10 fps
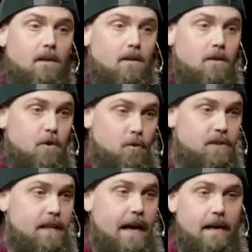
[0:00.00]
use
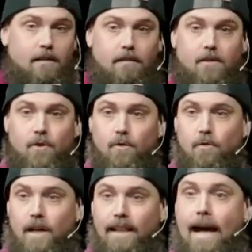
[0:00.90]
that to
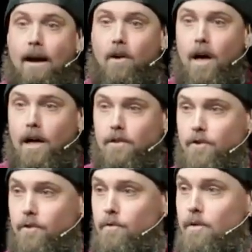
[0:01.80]
allow God
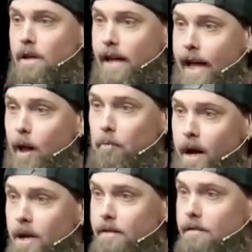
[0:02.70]
to help
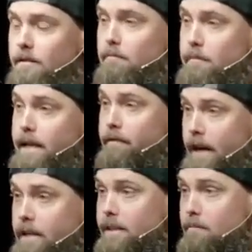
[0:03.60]
us be
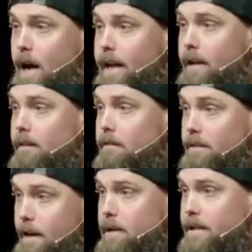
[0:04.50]
affected by it. Does
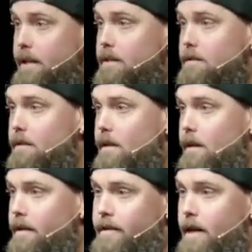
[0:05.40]
that make sense?
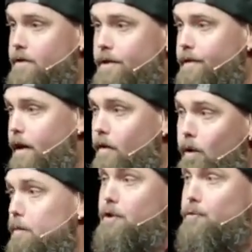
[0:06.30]
It's not just like, oh, let
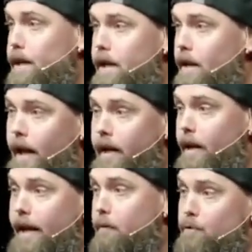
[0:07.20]
me just read it like
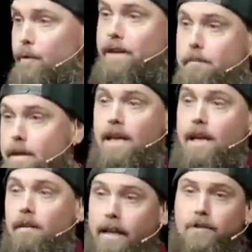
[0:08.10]
it was written to me
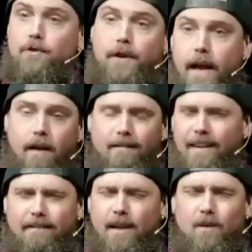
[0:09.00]
yesterday. Like,
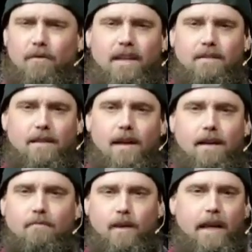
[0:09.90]
no, that's not,
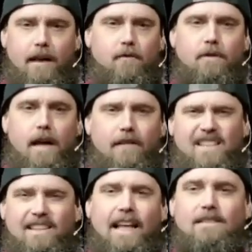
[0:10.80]
we can't do that. That's
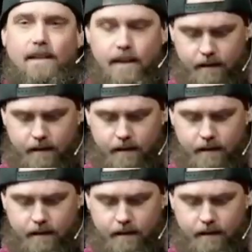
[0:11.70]
lazy,